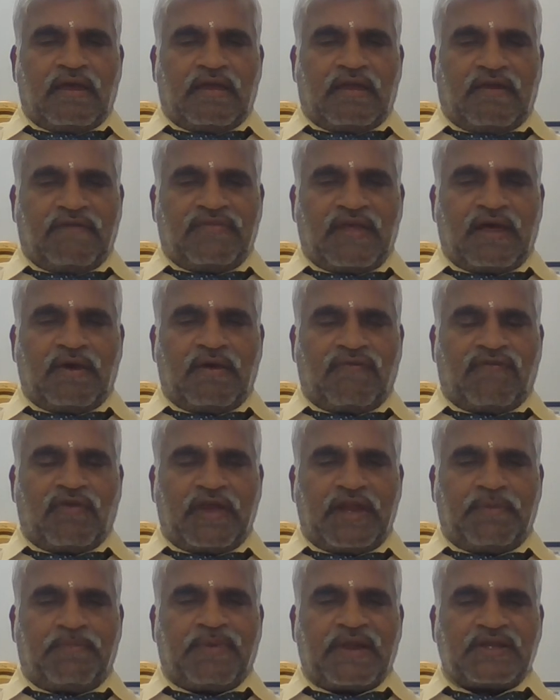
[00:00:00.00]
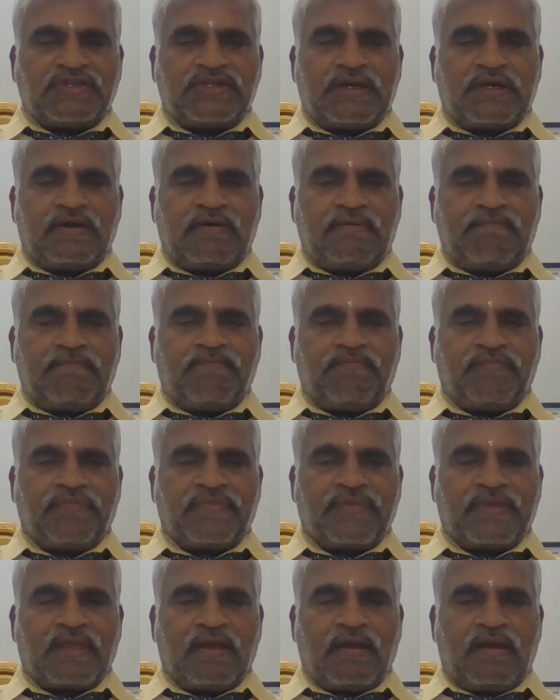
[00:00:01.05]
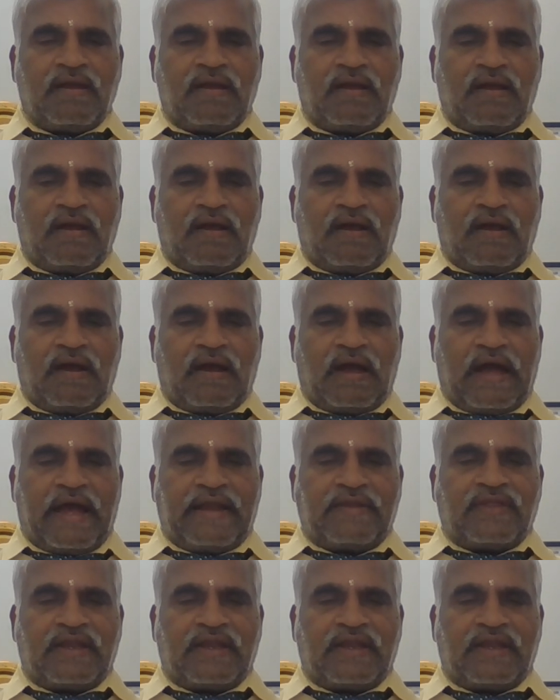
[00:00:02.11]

if the fluid pressure and